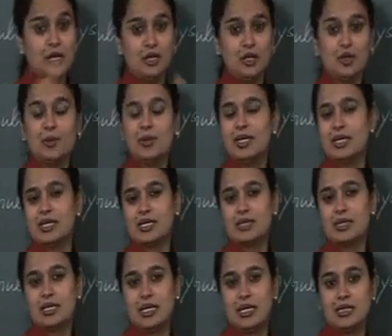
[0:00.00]
human
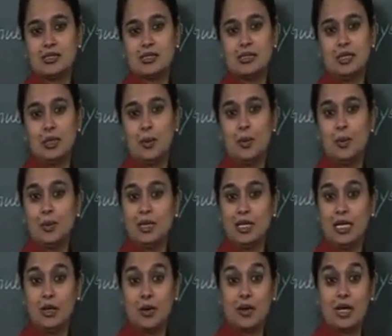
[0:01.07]
being is the
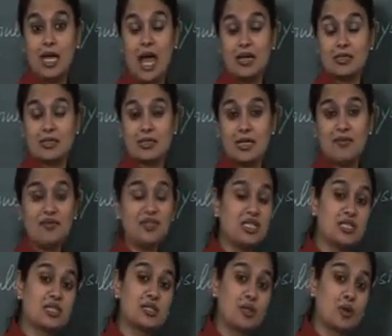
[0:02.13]
only organism
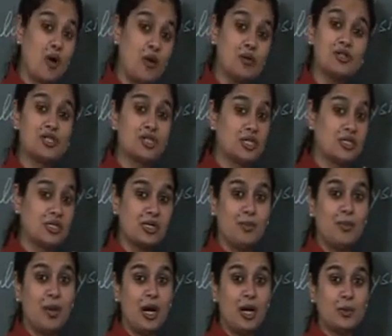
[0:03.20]
which is conscious
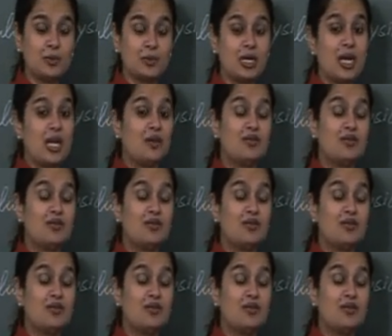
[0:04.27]
about,